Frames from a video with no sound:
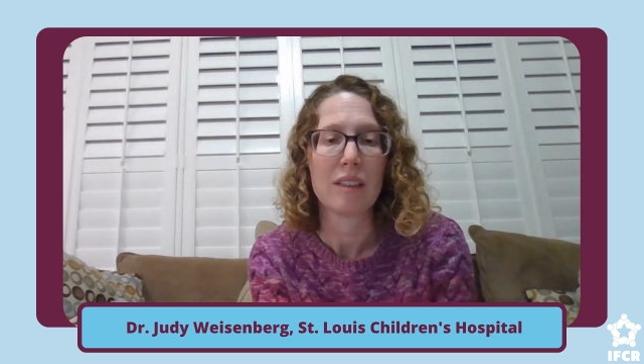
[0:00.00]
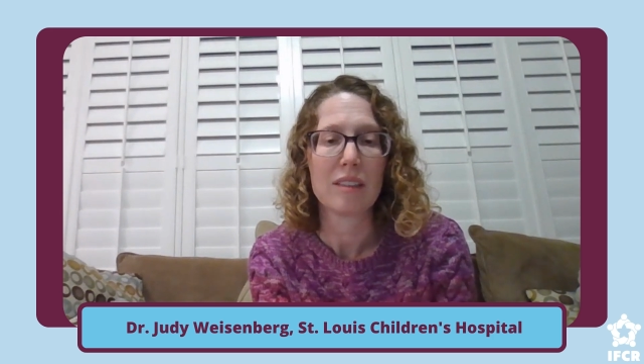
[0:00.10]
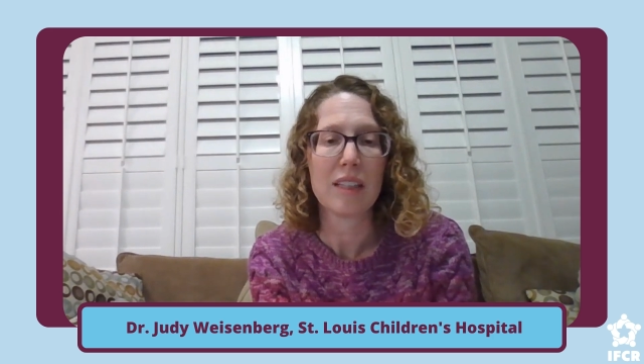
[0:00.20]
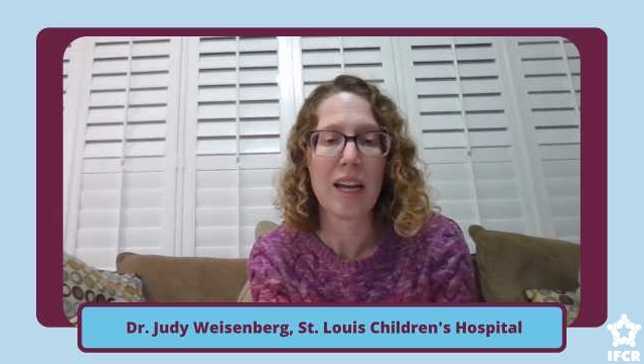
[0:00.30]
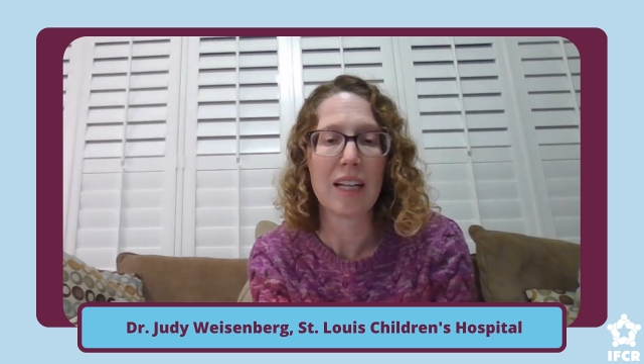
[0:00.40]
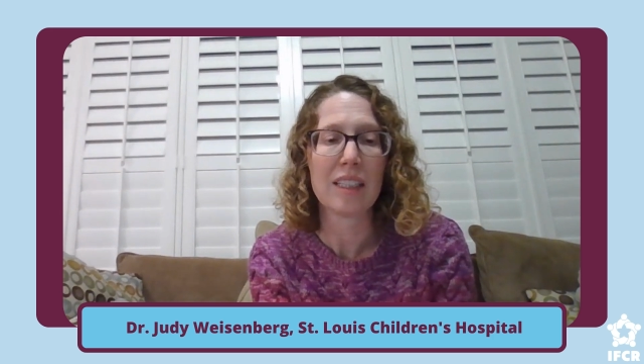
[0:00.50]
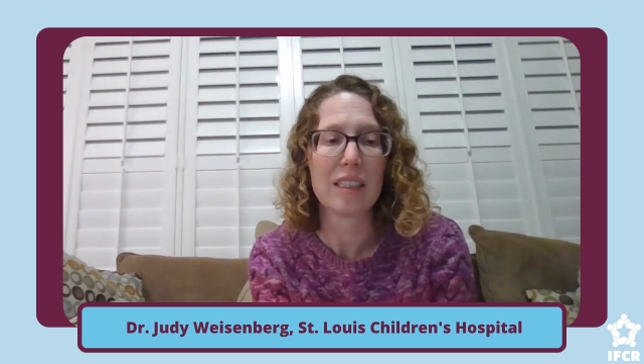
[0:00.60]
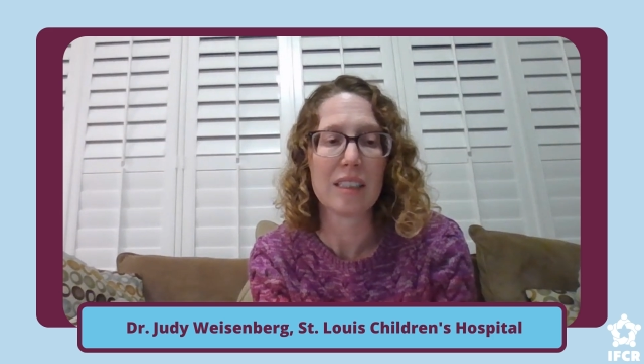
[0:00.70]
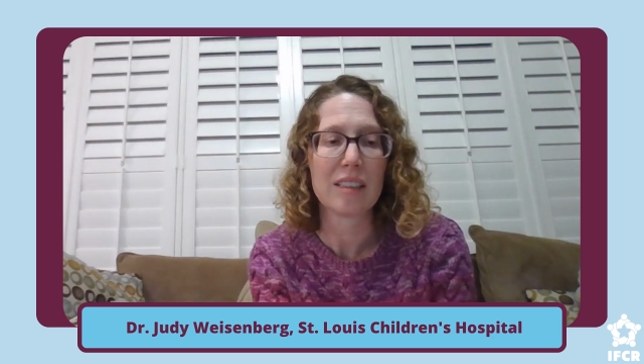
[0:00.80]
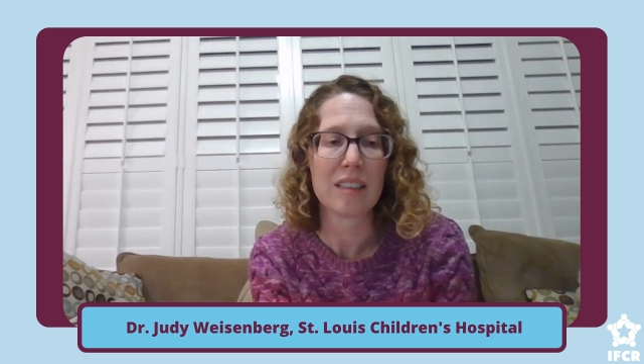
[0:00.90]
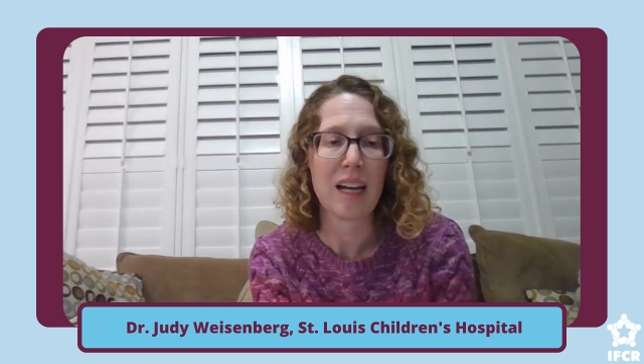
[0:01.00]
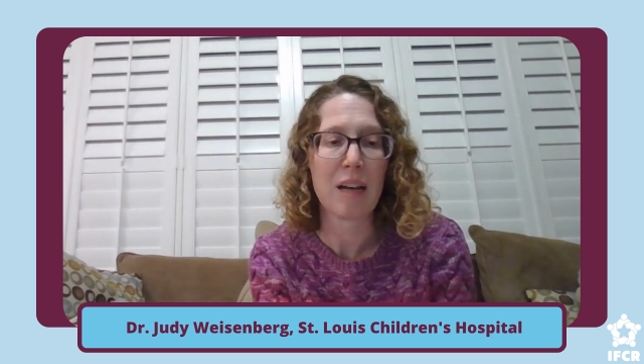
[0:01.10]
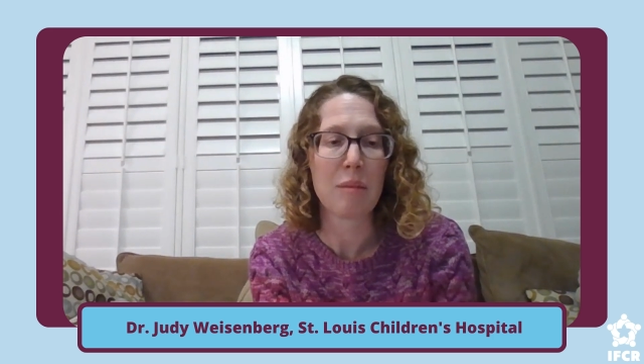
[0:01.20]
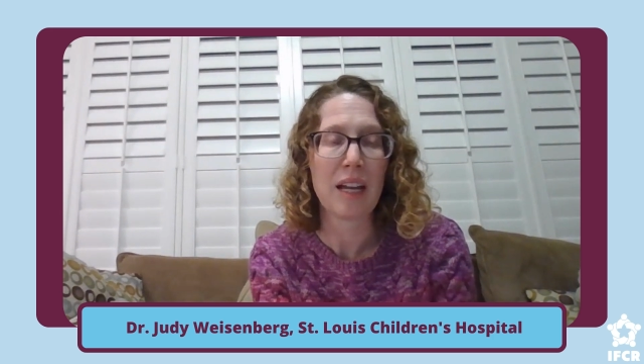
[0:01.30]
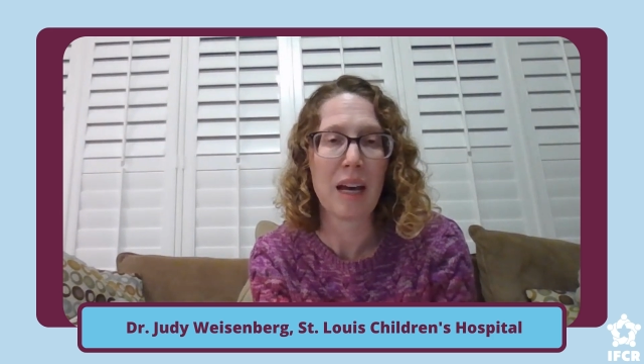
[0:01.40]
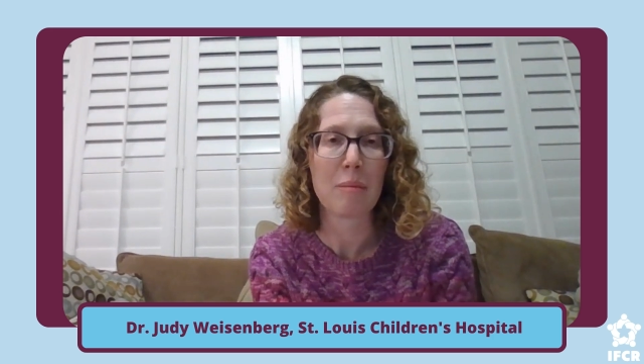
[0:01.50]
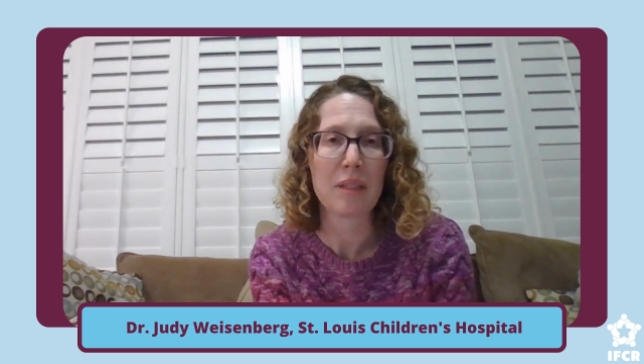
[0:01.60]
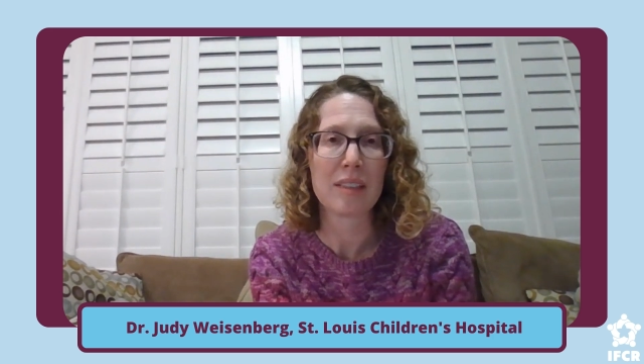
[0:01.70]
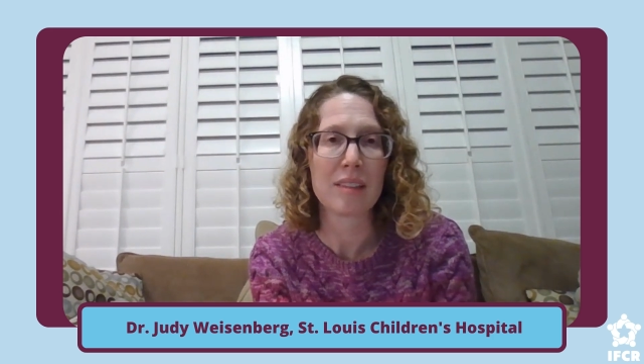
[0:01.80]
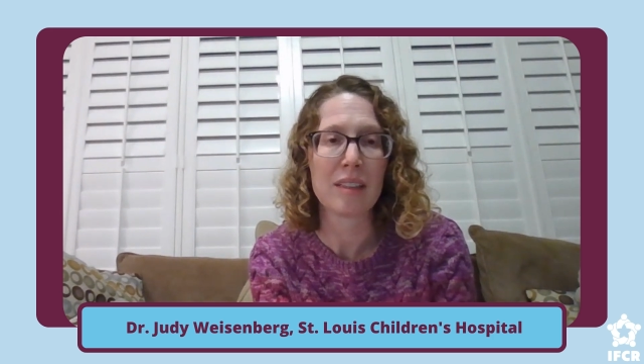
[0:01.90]
Sadly, this has not been
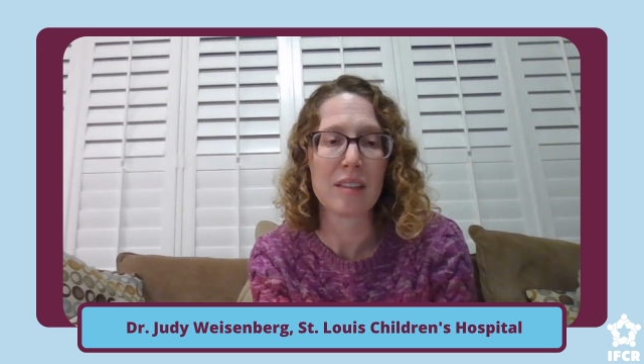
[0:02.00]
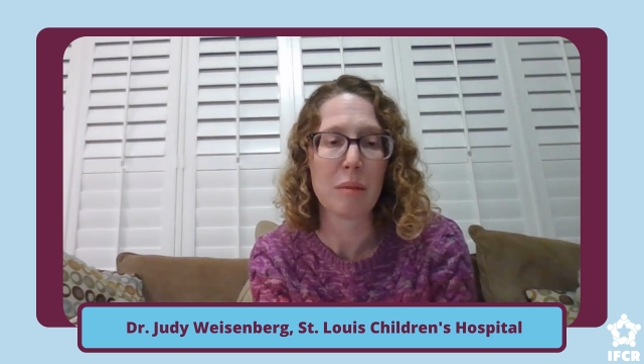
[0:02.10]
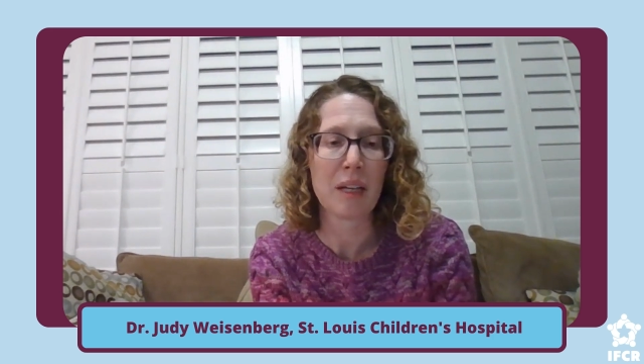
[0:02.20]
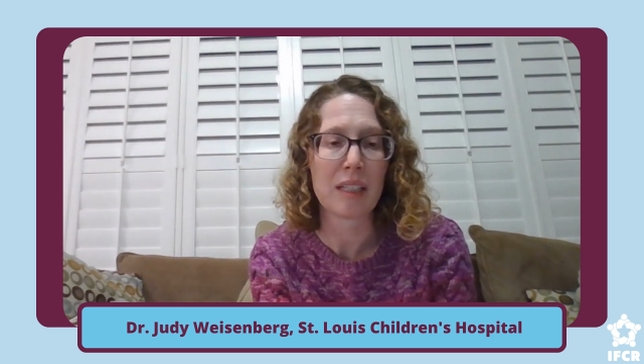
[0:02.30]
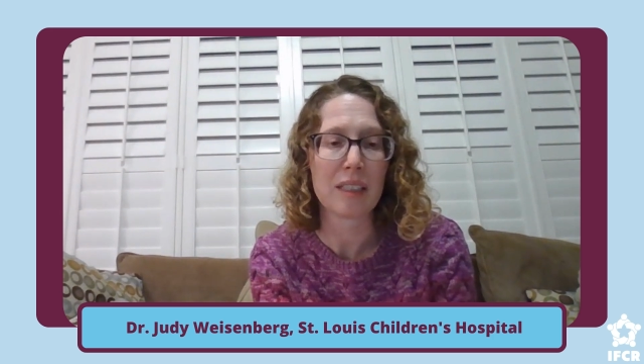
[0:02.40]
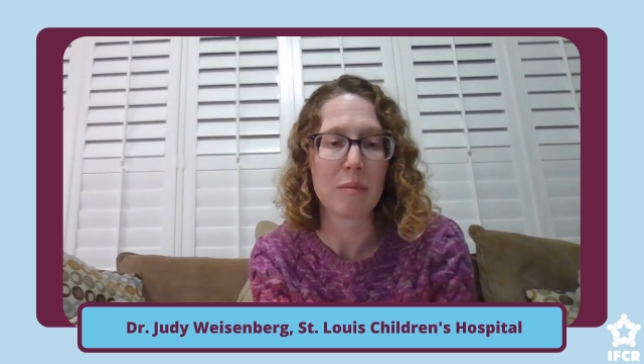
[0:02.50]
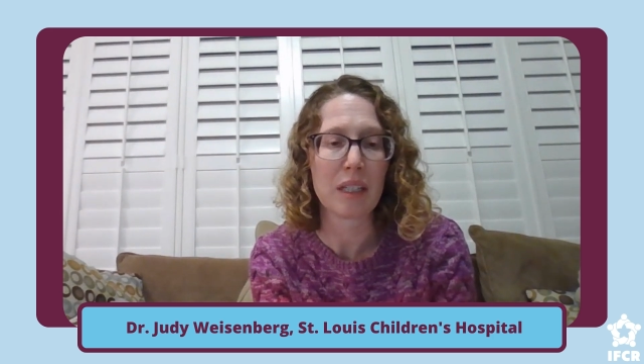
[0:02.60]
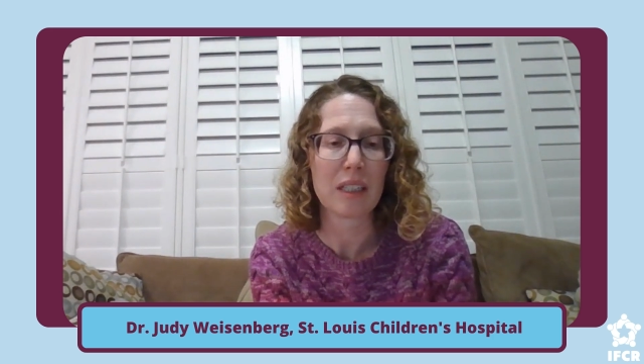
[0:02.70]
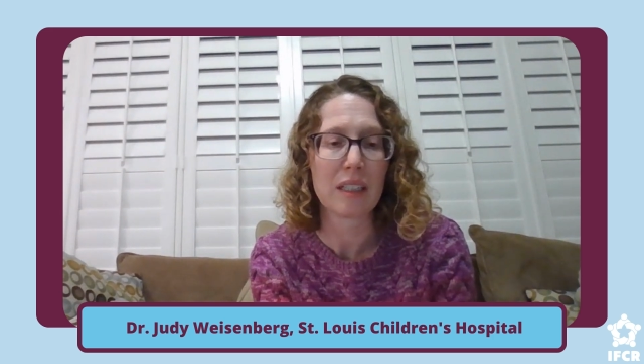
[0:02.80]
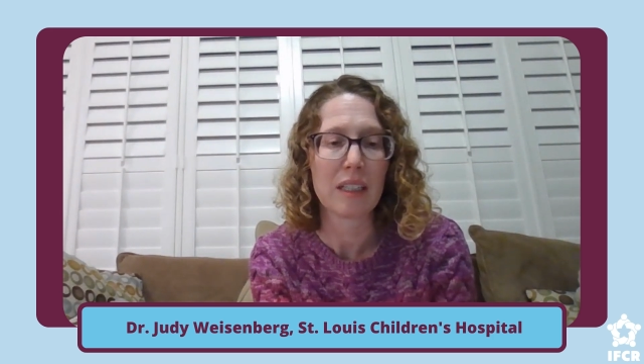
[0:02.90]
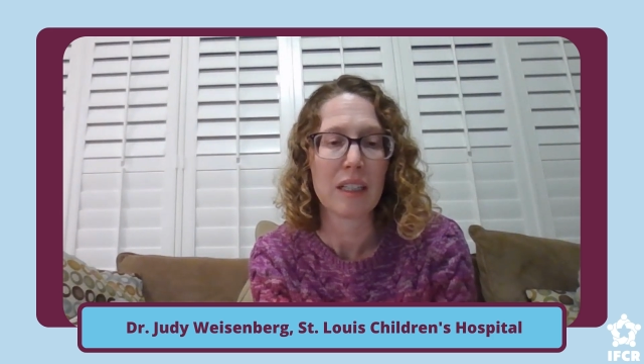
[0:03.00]
happening since the pandemic.